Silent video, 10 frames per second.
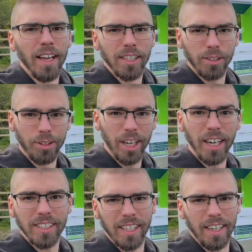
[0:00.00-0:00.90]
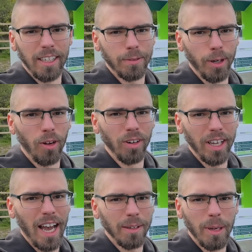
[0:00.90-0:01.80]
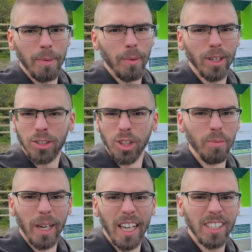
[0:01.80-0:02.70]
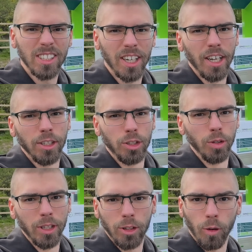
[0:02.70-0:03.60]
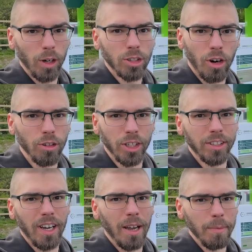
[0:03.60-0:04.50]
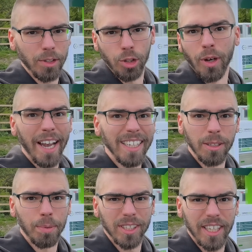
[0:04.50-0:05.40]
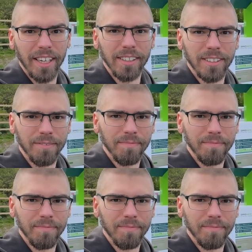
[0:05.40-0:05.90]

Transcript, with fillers: So realistically, this will only add maybe one, two minutes to the total charging time to 80%.